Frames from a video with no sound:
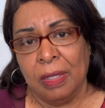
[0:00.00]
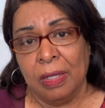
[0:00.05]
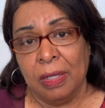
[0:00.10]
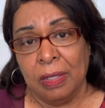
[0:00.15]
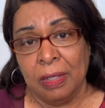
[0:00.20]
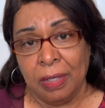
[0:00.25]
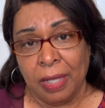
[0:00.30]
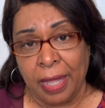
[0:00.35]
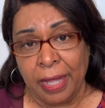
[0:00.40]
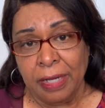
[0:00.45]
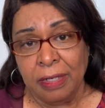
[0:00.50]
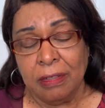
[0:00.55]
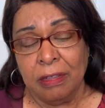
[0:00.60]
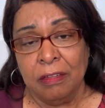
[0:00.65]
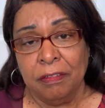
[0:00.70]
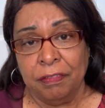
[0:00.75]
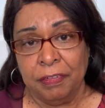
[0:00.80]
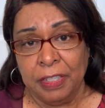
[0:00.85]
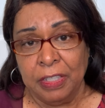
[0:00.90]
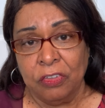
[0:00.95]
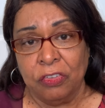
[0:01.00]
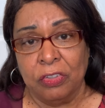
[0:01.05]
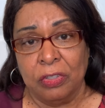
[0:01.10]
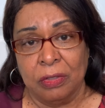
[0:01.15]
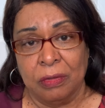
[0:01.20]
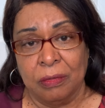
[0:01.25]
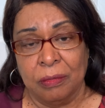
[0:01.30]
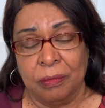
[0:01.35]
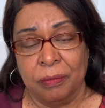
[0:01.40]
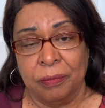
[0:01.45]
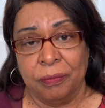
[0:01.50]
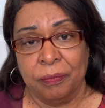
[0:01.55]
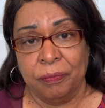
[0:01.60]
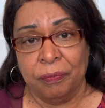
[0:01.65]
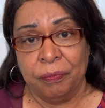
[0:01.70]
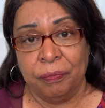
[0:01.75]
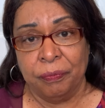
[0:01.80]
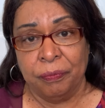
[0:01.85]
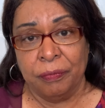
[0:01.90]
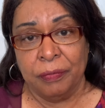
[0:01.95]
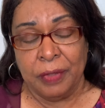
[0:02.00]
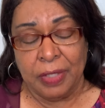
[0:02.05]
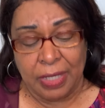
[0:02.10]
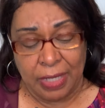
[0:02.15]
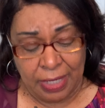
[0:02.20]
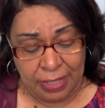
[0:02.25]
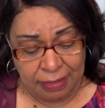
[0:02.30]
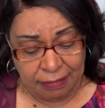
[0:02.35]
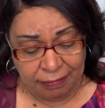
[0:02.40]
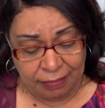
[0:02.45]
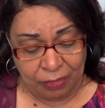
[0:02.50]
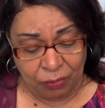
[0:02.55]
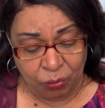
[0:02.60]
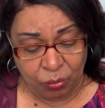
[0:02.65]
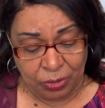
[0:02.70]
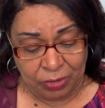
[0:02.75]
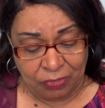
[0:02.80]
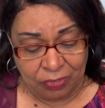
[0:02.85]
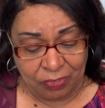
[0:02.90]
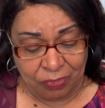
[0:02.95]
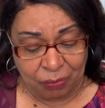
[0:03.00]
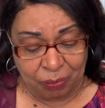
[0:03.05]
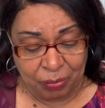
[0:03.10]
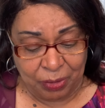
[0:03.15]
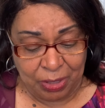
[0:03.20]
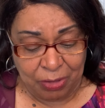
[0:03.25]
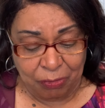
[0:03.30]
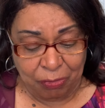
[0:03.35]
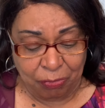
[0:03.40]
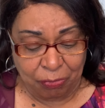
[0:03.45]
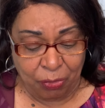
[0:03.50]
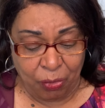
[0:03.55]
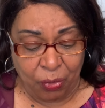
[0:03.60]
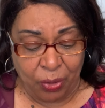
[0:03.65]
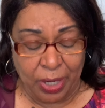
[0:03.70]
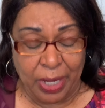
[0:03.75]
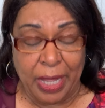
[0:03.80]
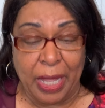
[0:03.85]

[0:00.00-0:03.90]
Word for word: Light affliction. And it said which is but for